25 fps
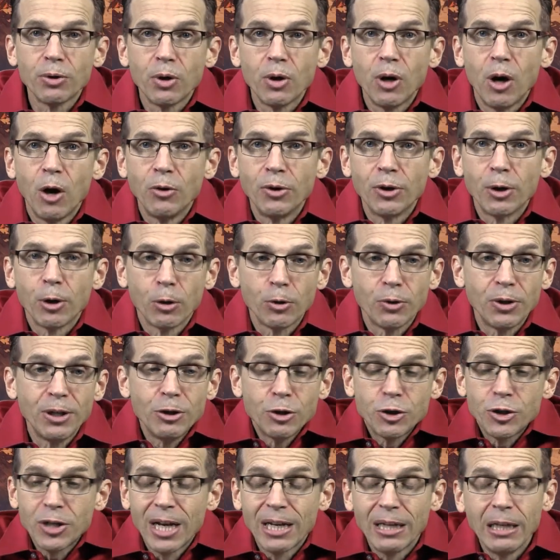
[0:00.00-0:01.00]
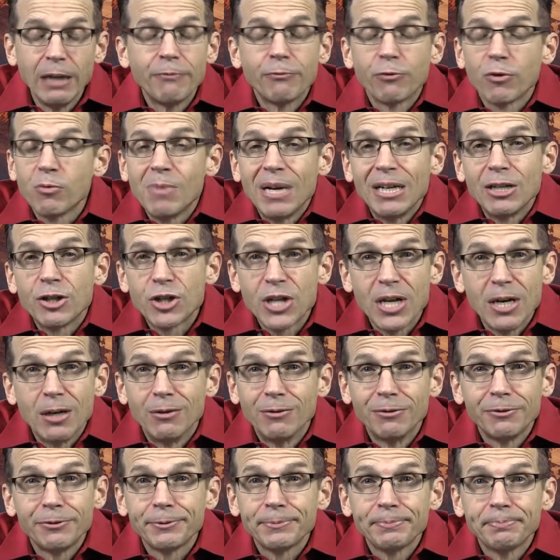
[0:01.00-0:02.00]
on the earth. He said, I lived for
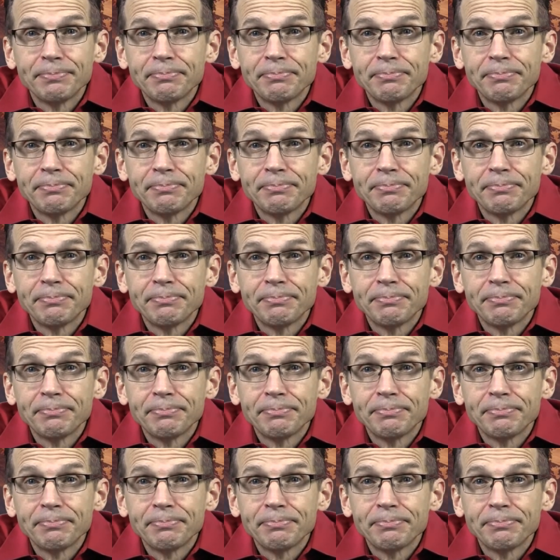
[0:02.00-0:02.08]
myself.